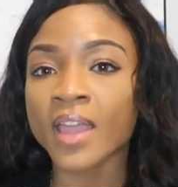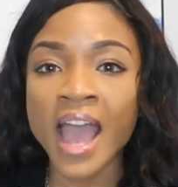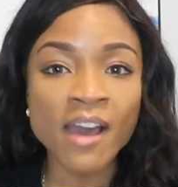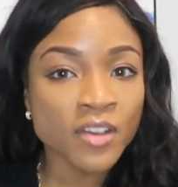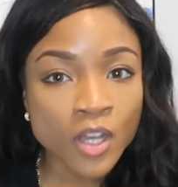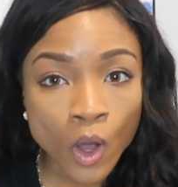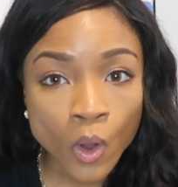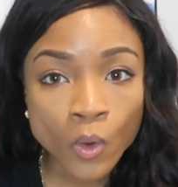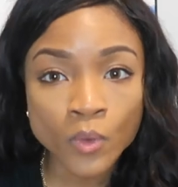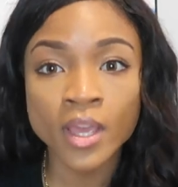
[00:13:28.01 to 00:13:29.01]
I have a
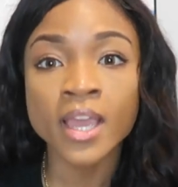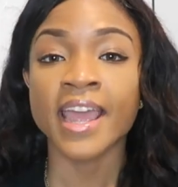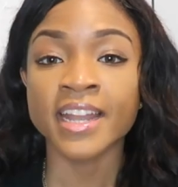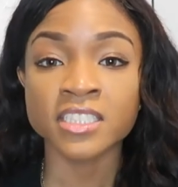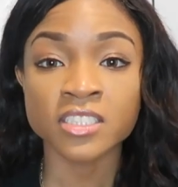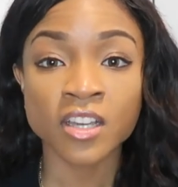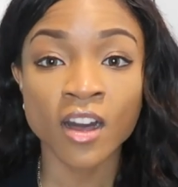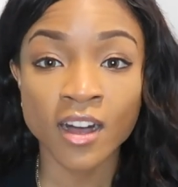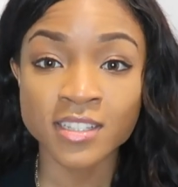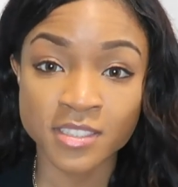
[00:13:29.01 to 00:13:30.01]
code, and it's
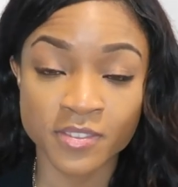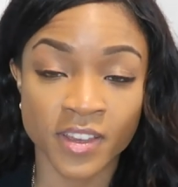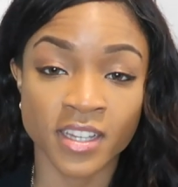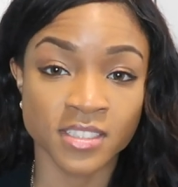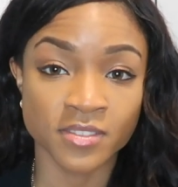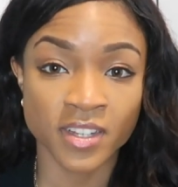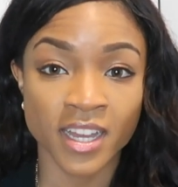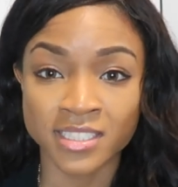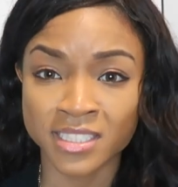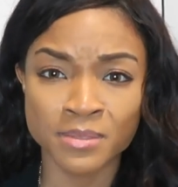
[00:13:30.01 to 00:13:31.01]
cost effective,
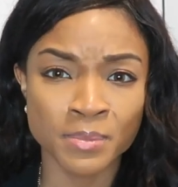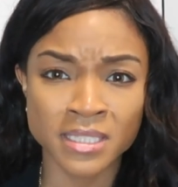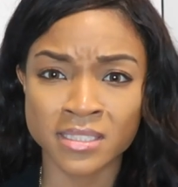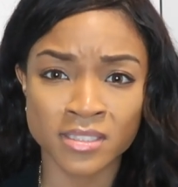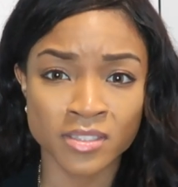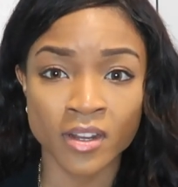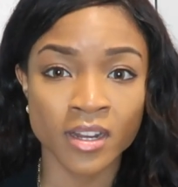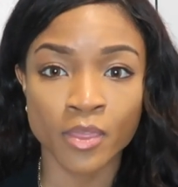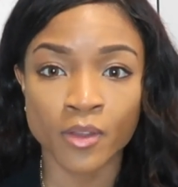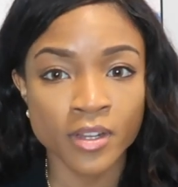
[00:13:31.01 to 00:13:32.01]
guys. These pieces
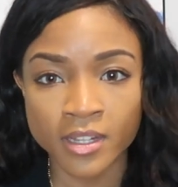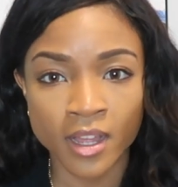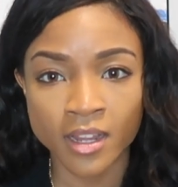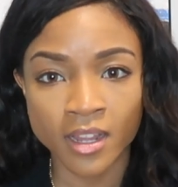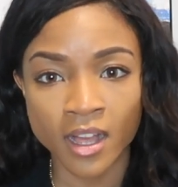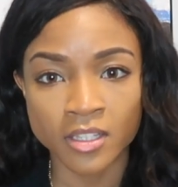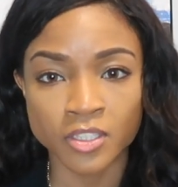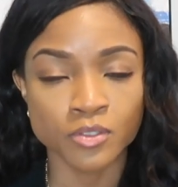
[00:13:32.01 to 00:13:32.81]
start at thirty-nine dollars.